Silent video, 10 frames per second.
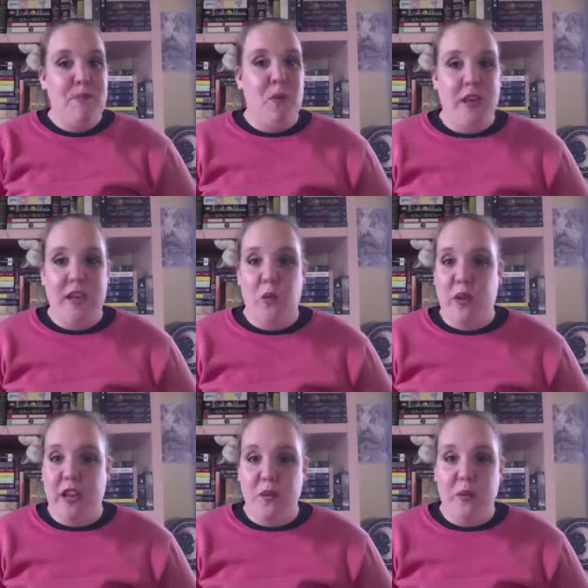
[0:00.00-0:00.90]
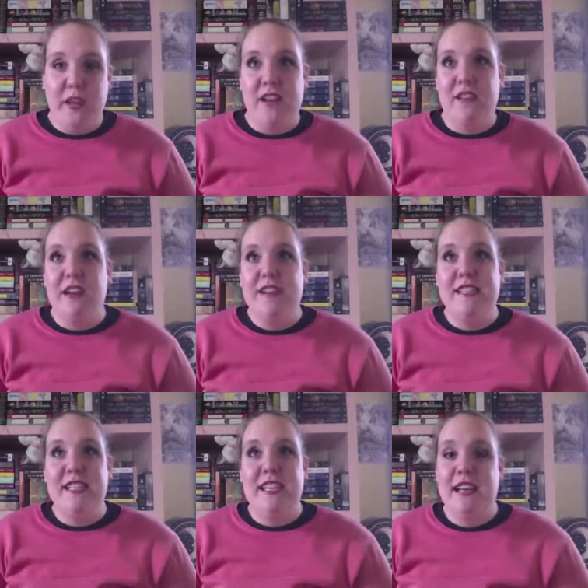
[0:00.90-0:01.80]
we get weird, we get
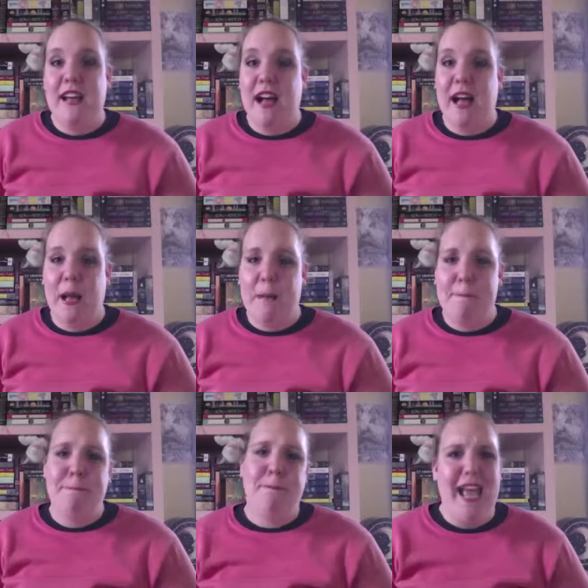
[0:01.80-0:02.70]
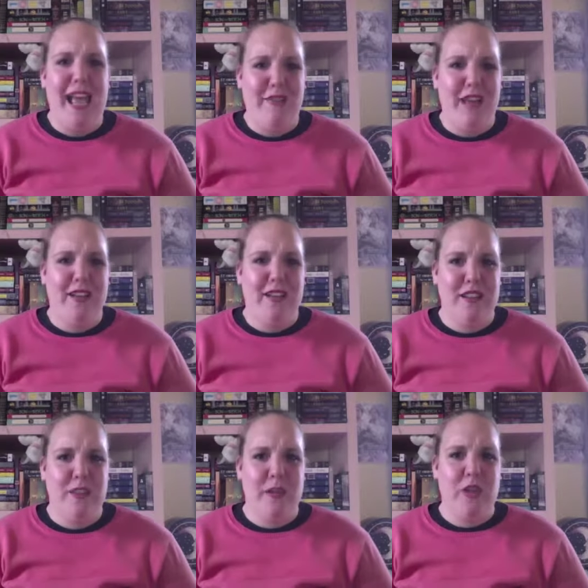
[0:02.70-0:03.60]
crazy. Have gotten a
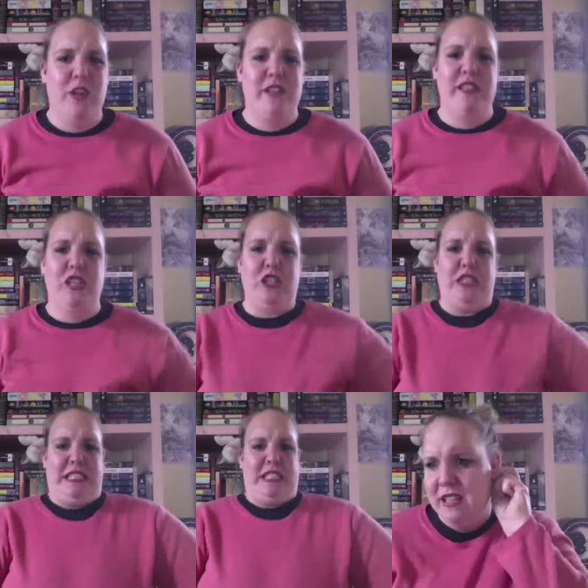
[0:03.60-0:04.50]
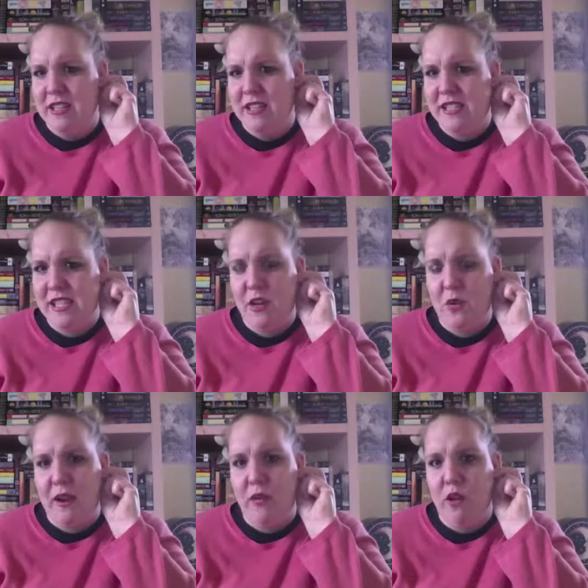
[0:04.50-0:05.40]
little bit crazier. Sitting
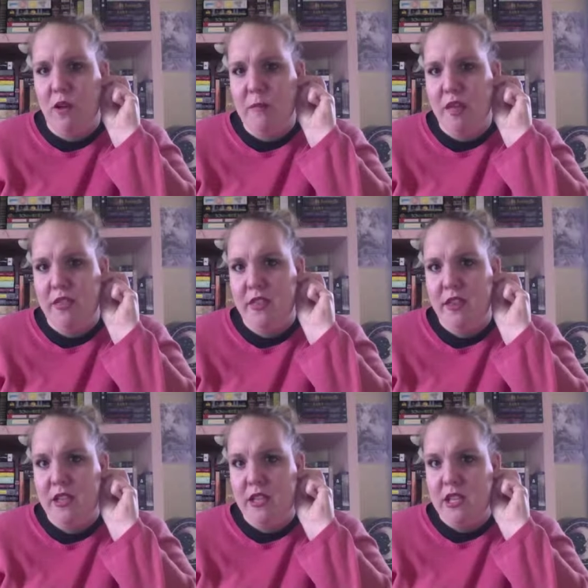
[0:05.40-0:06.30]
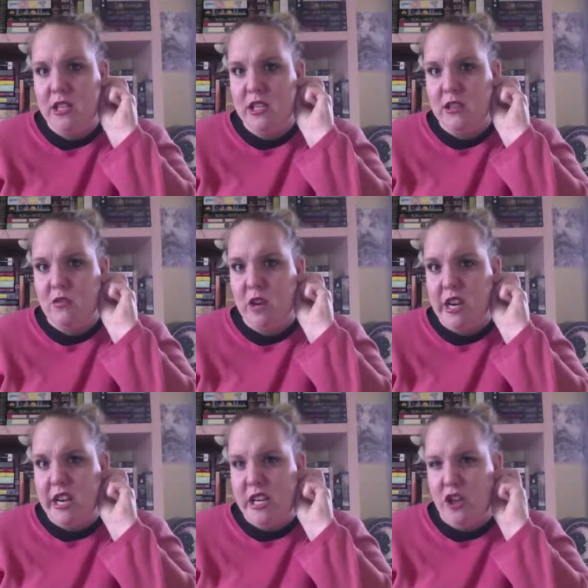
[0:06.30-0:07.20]
around all month,
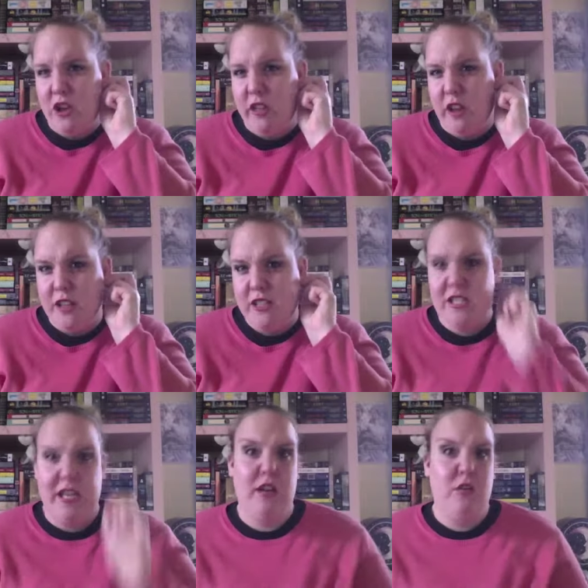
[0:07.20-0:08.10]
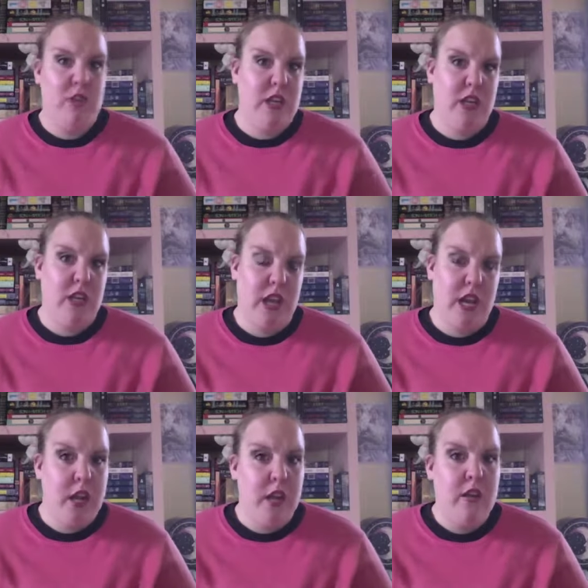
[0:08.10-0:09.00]
writing your thoughts down in
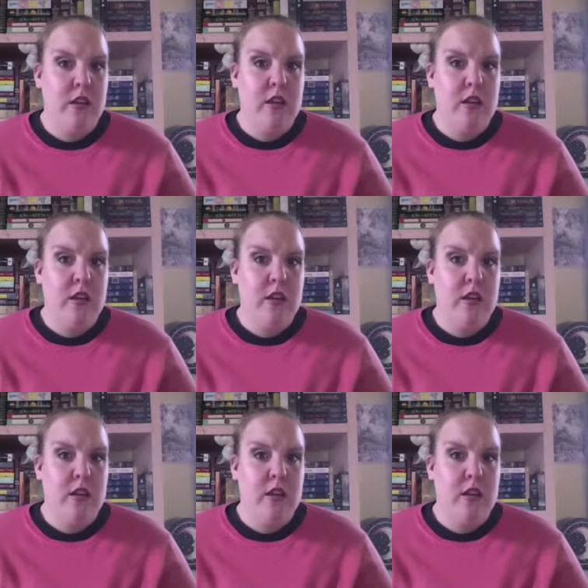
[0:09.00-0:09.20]
a